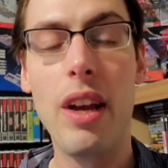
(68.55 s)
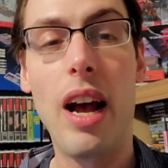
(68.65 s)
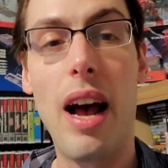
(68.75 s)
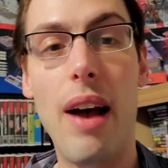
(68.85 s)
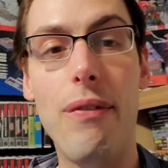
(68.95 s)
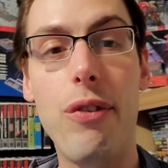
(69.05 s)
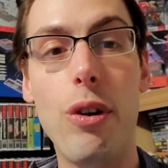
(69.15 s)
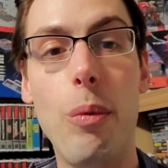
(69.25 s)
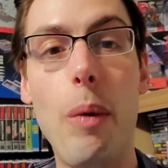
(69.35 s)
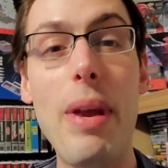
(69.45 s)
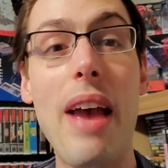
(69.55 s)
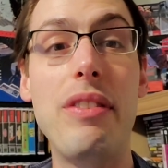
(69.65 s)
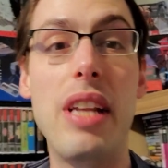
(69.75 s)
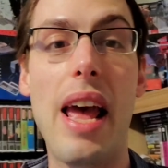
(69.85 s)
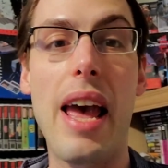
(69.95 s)
Uh, for what we have
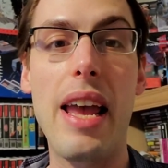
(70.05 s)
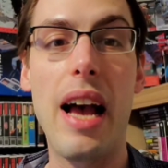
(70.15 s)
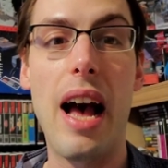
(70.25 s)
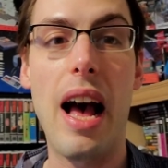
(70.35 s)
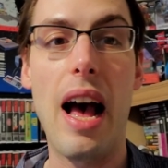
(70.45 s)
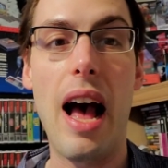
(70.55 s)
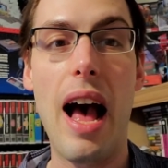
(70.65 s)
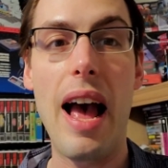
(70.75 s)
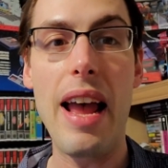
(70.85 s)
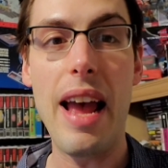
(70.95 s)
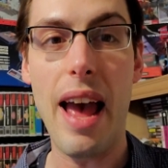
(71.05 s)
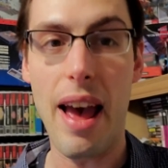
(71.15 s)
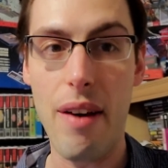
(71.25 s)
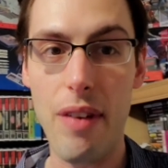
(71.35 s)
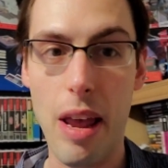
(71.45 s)
today, uh, I
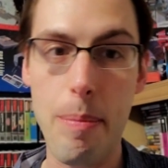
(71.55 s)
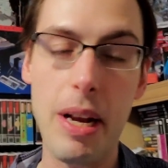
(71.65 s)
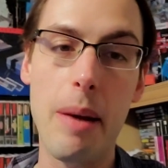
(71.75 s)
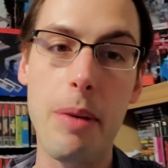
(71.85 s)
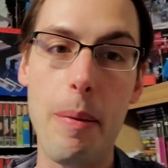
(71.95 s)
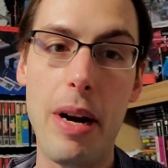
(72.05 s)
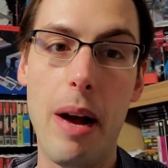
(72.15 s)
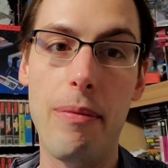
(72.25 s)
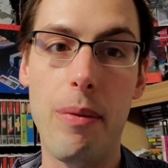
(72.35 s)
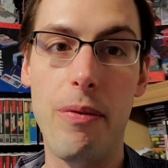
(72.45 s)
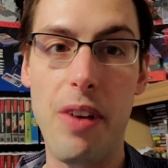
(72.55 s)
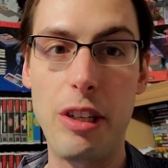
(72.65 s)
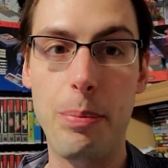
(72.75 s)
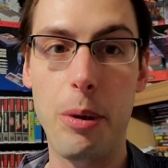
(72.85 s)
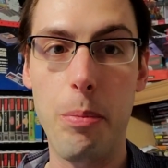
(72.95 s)
have a pickup coming up from
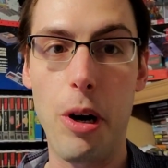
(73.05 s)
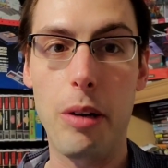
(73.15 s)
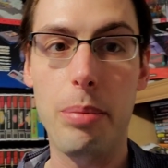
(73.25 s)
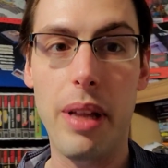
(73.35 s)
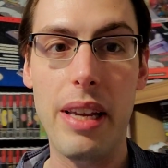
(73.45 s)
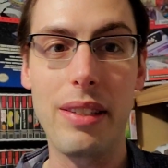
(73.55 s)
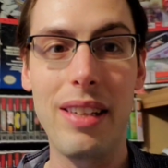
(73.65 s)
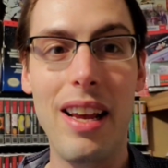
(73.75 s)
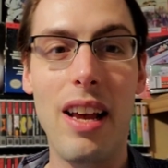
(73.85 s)
Facebook Marketplace.